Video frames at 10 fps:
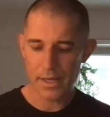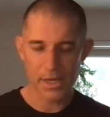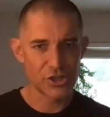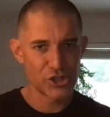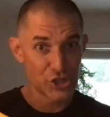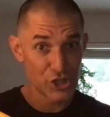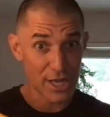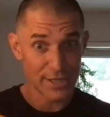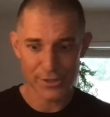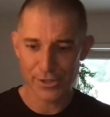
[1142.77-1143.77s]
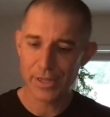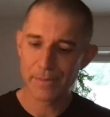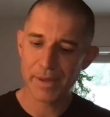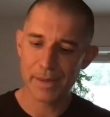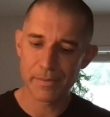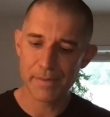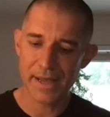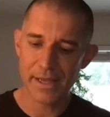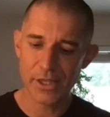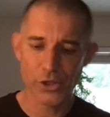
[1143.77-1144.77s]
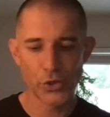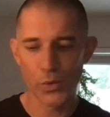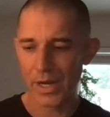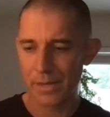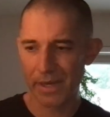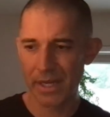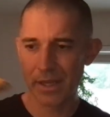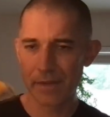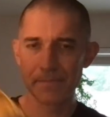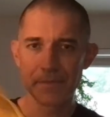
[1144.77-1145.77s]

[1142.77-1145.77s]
a schnozzle pump bag, UL medium,